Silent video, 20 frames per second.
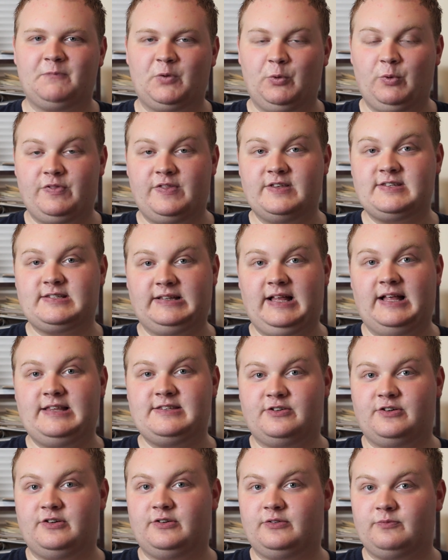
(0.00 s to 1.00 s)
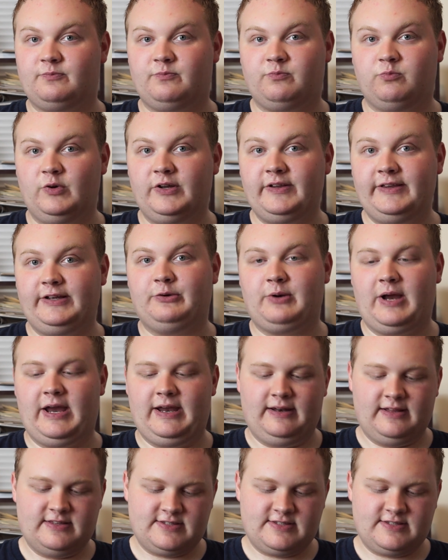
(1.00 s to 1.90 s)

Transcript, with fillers: with this lens are really great.